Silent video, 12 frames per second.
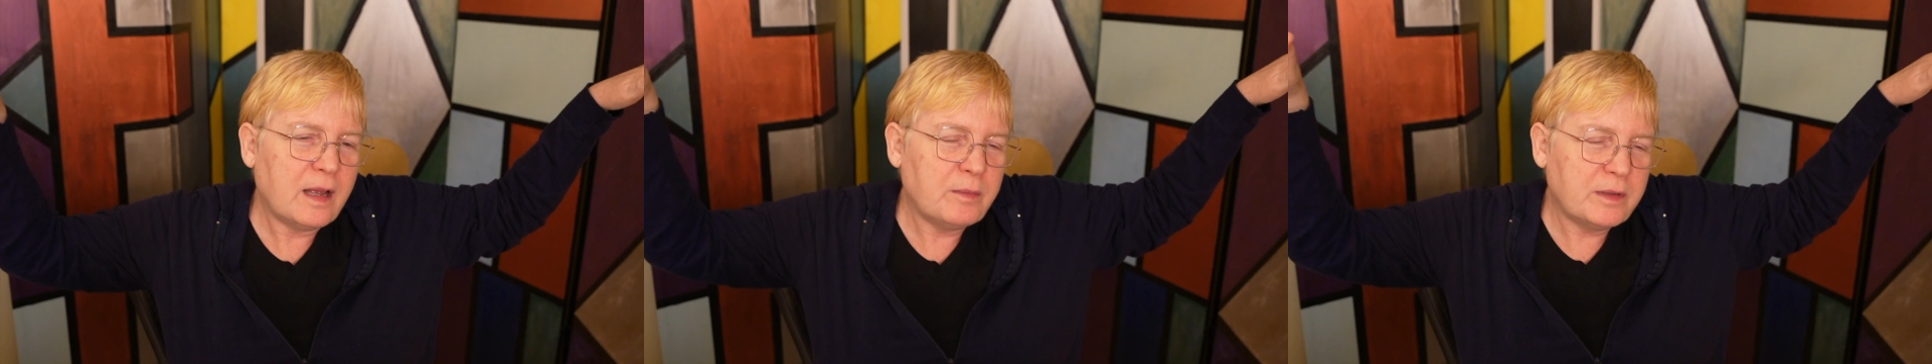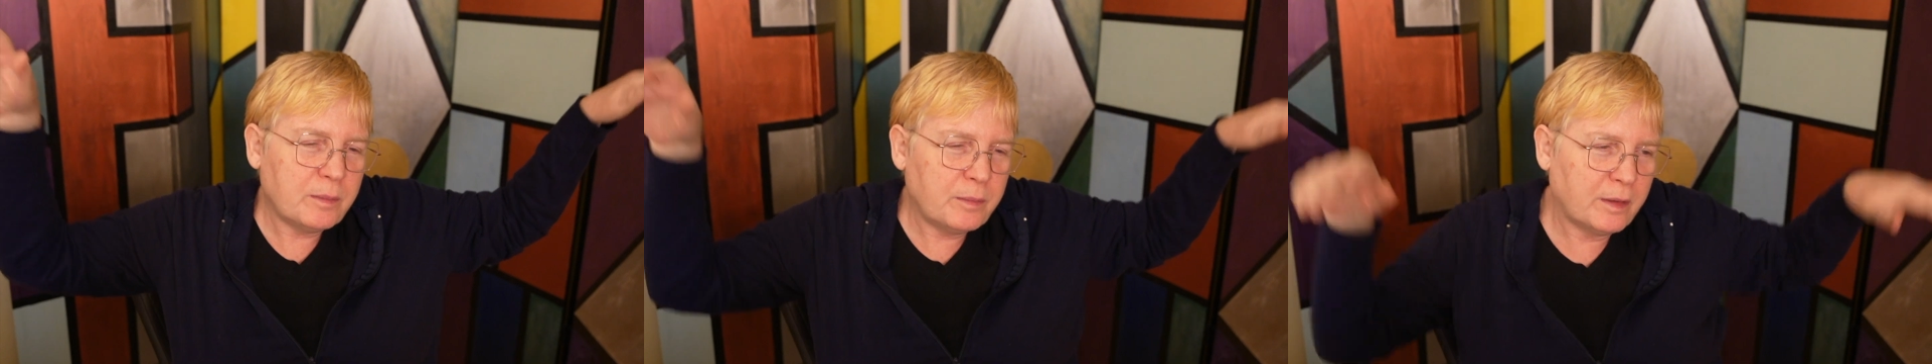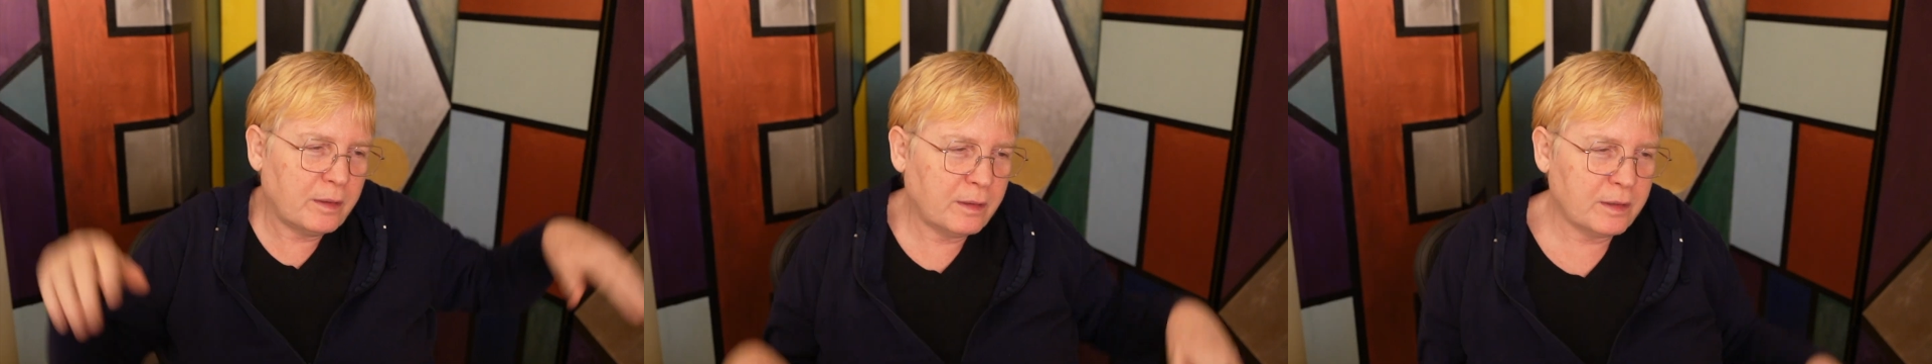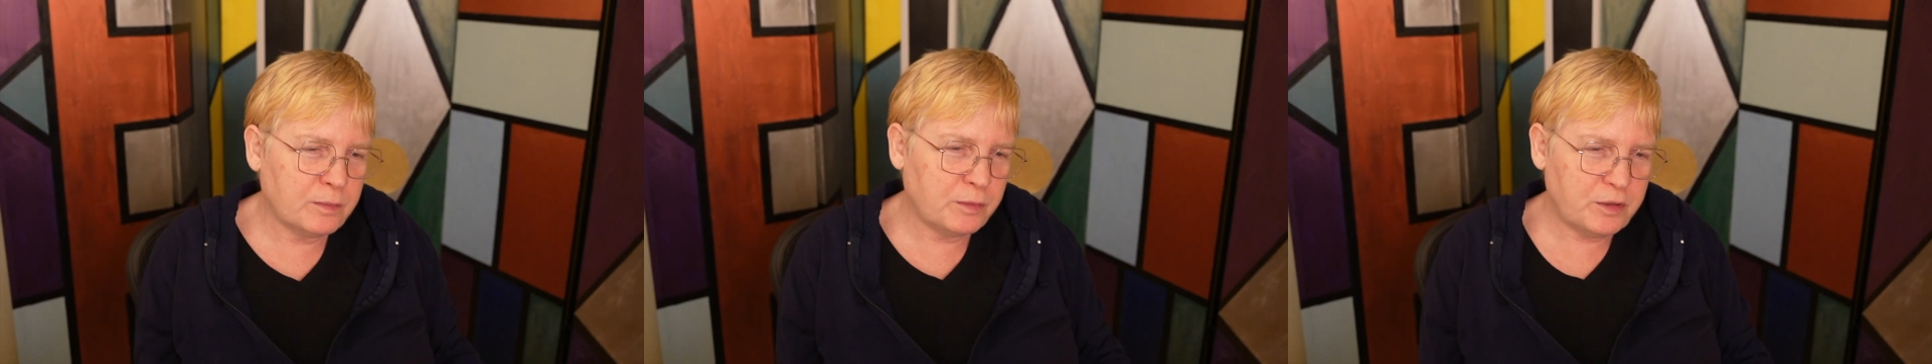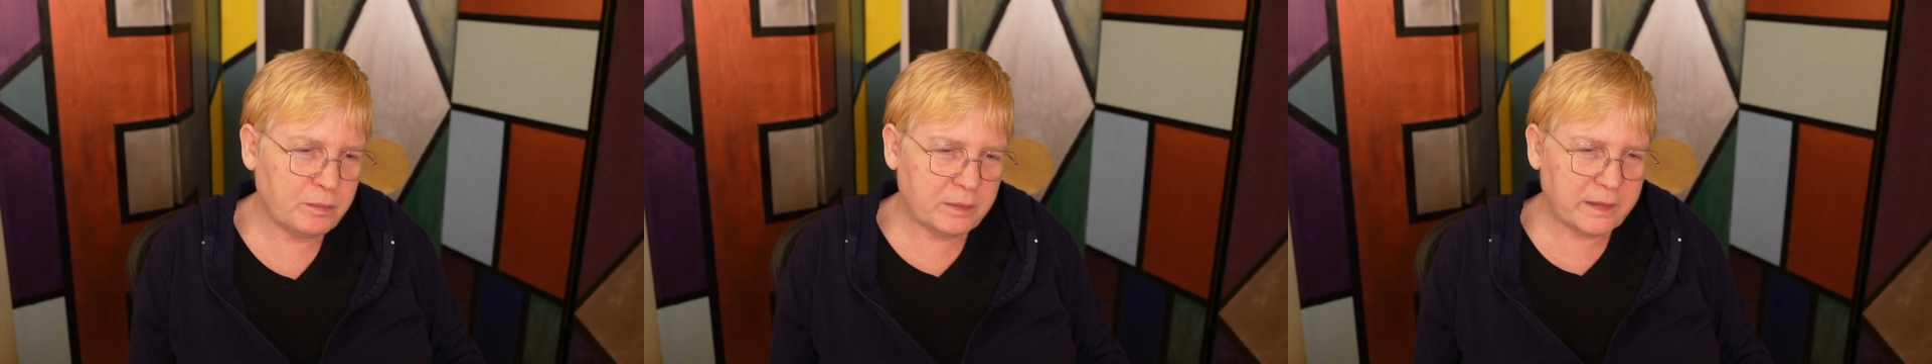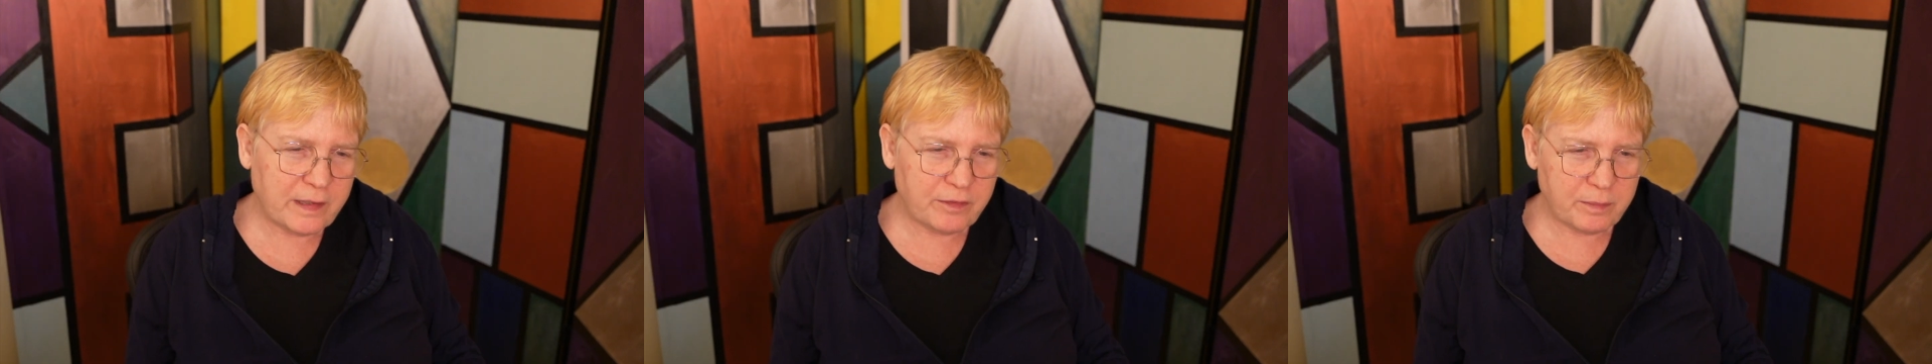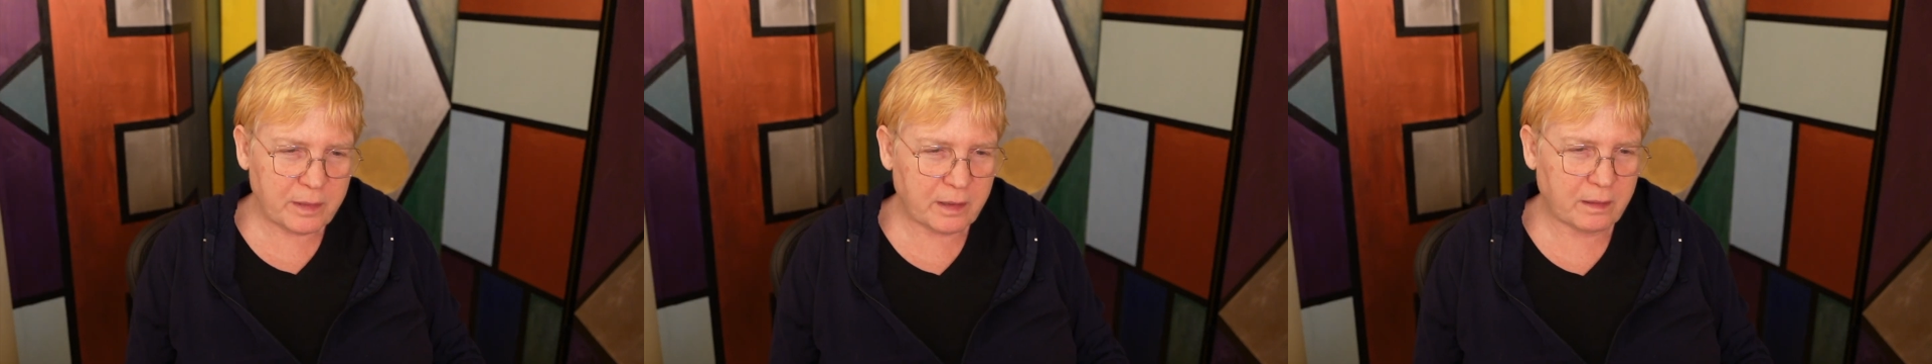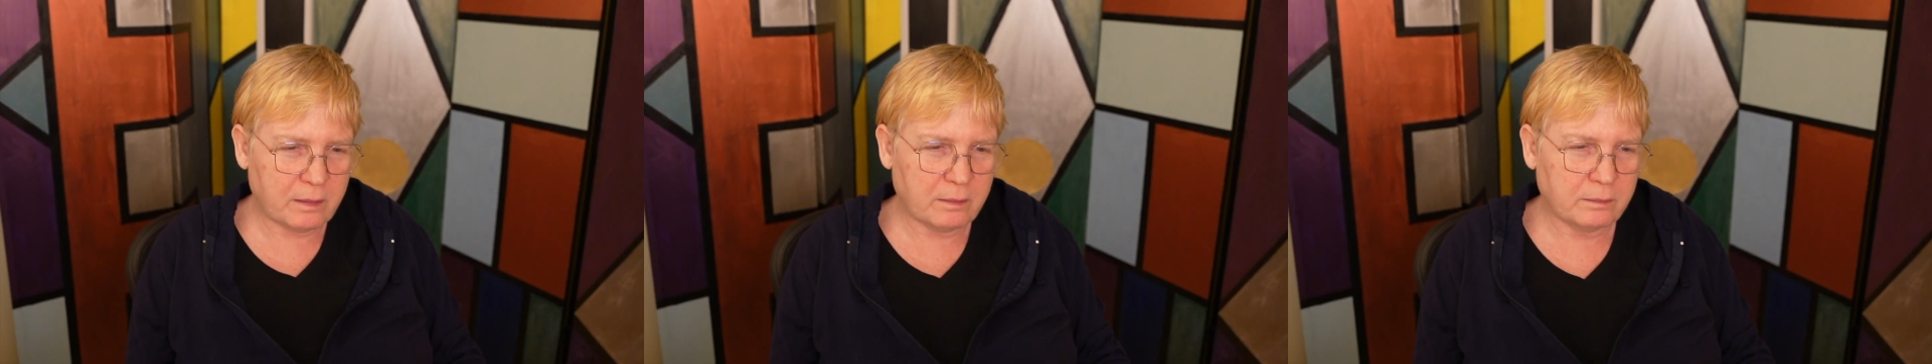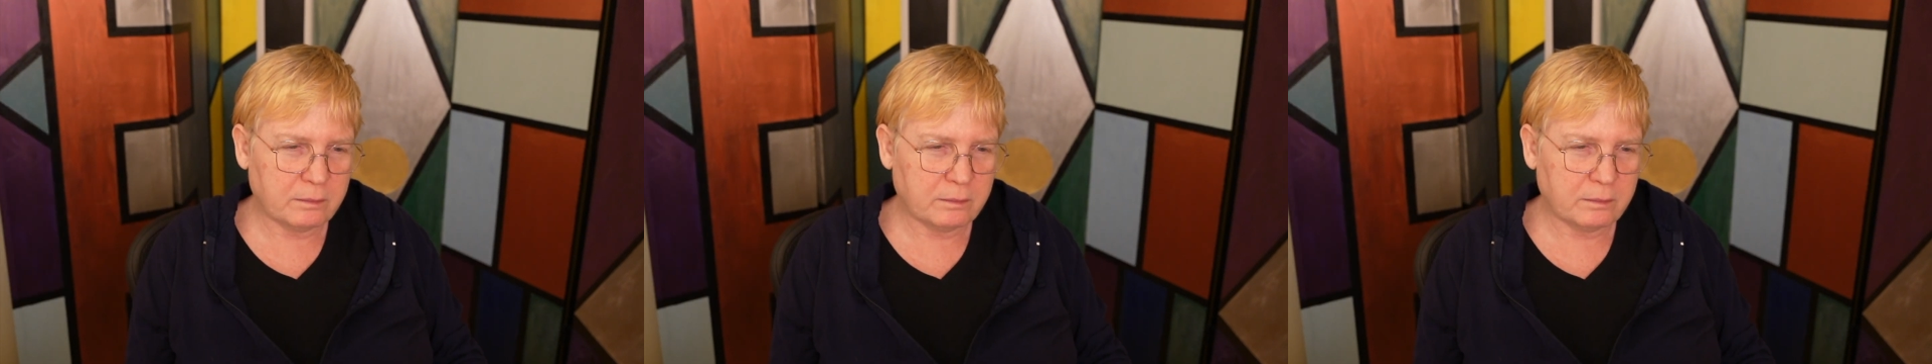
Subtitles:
with the birds. Would you believe me?